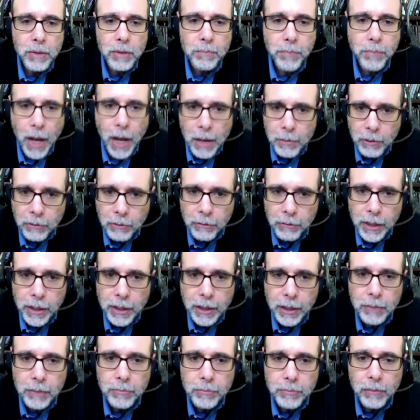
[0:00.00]
Bible
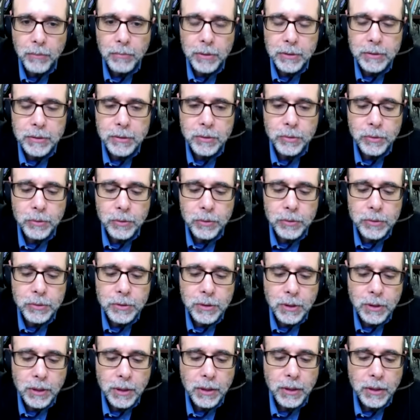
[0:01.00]
reading in public schools
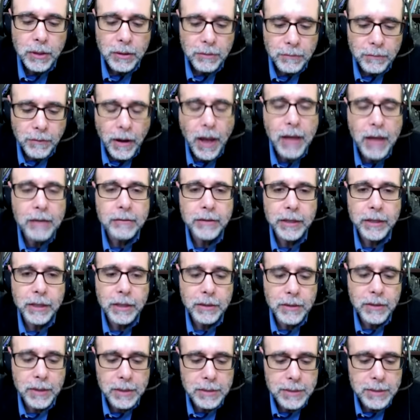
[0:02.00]

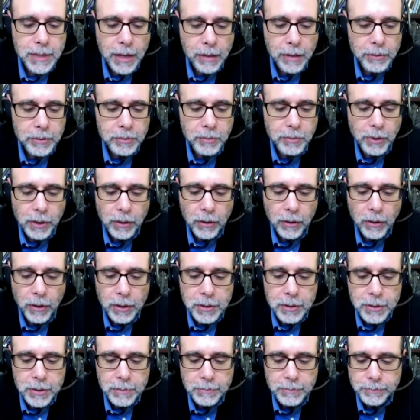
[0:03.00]
violated the Establishment
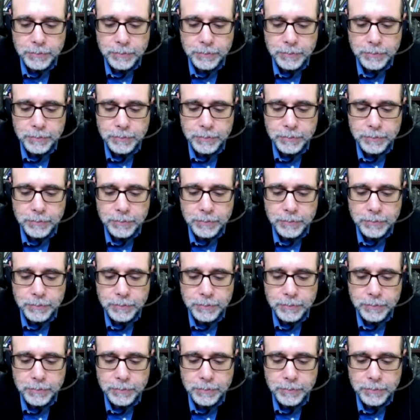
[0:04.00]
Clause.